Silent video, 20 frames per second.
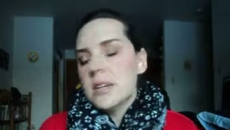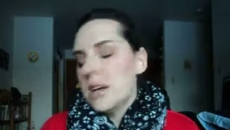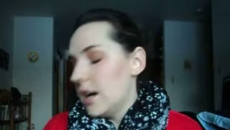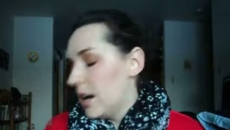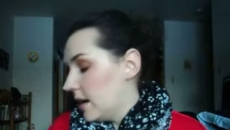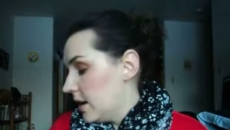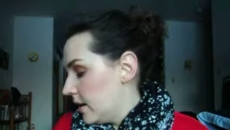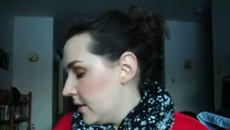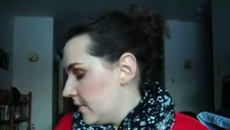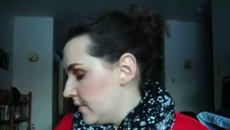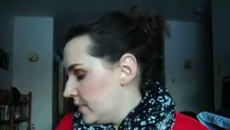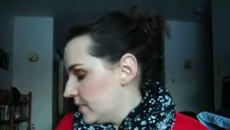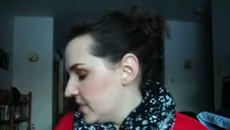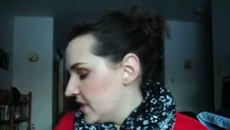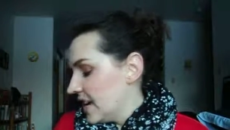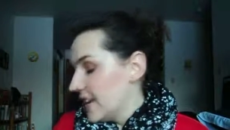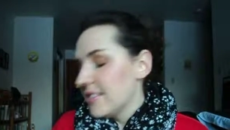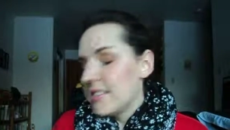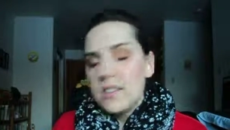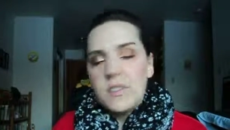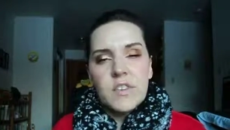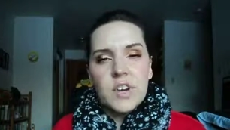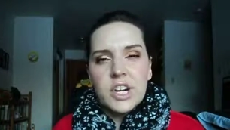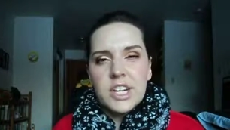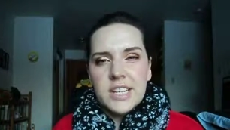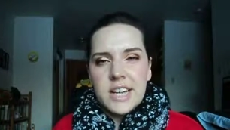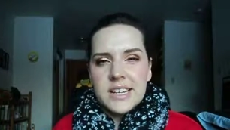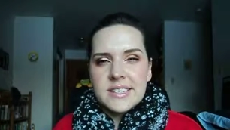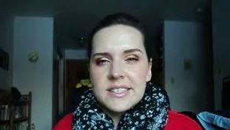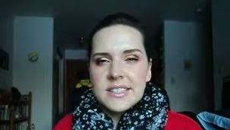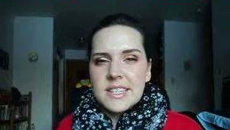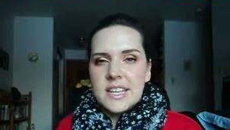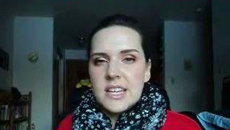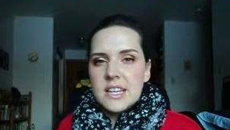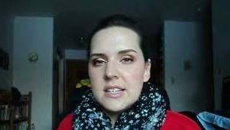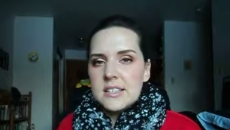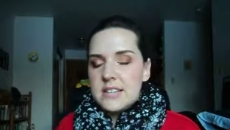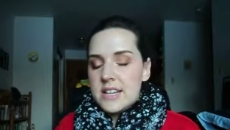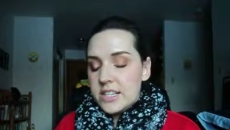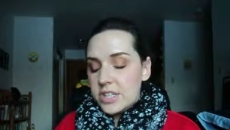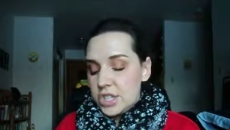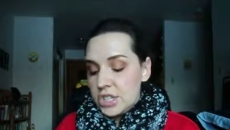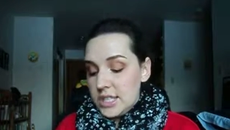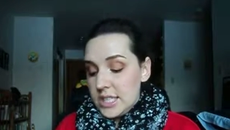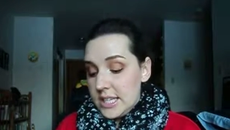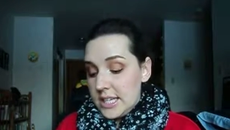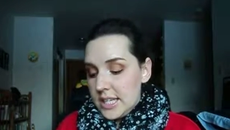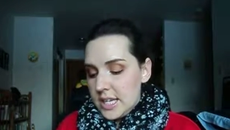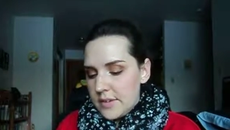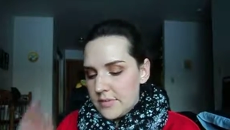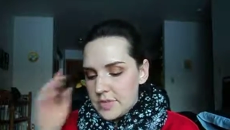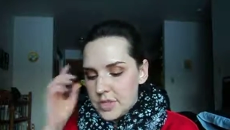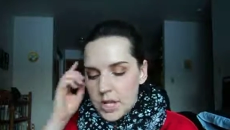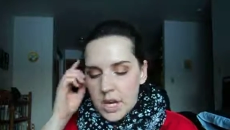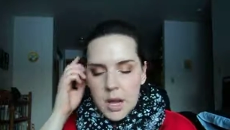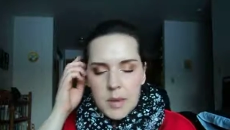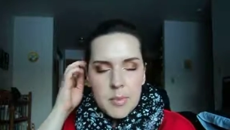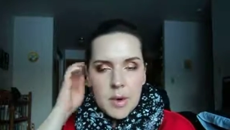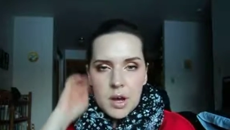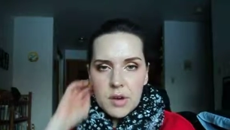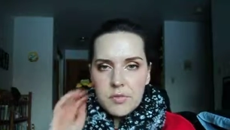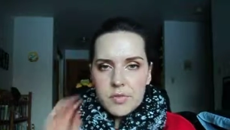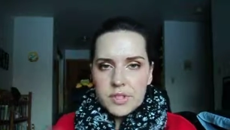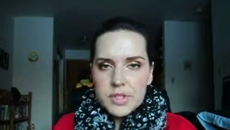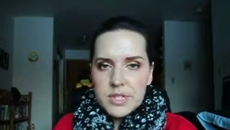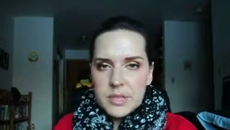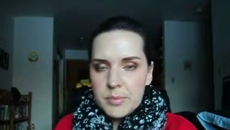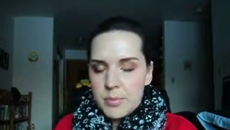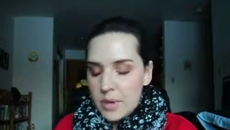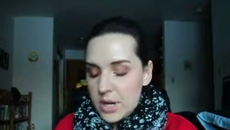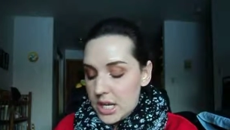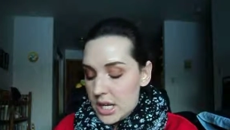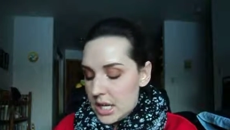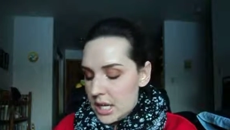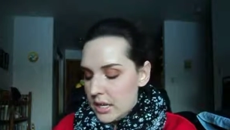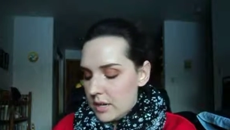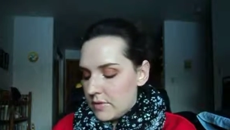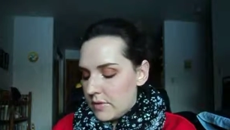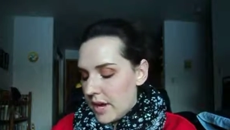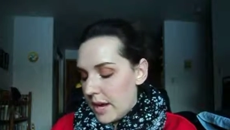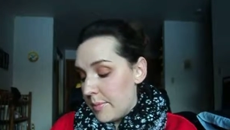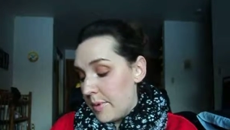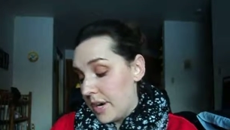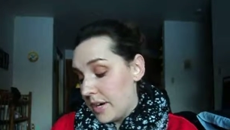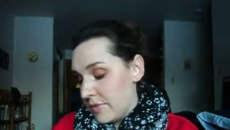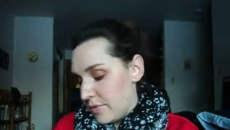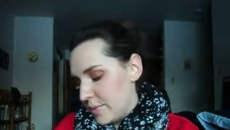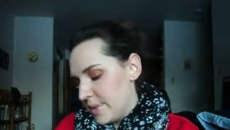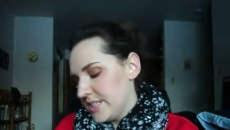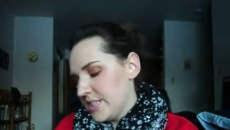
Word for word: And then the very last thing is actually a gift that I bought for somebody. I bought it for my